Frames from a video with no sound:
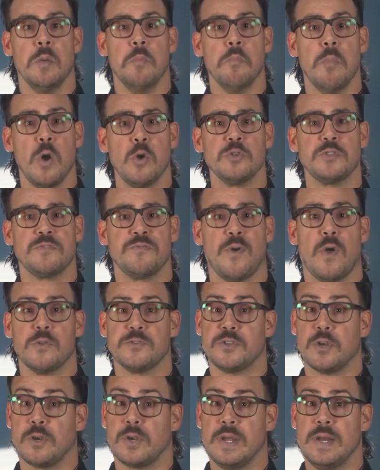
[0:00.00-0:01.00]
Most
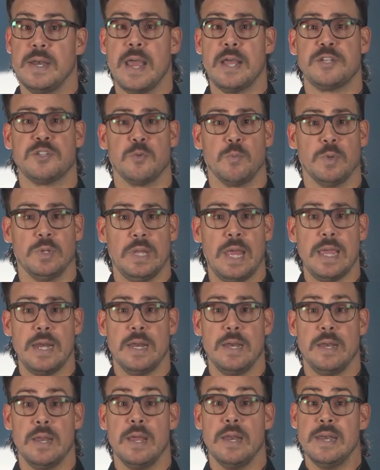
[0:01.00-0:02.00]
faults are connection
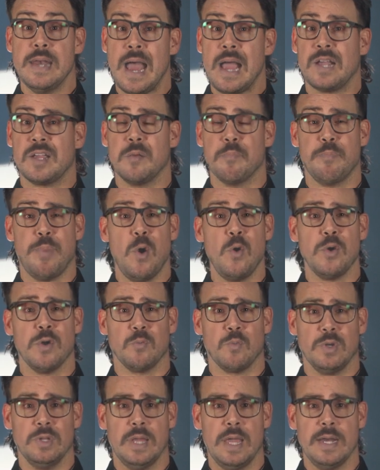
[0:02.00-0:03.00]
related, not component
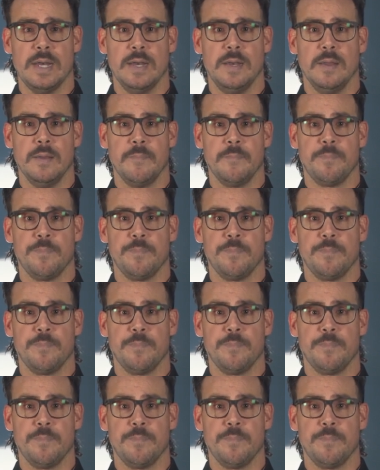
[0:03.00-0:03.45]
related.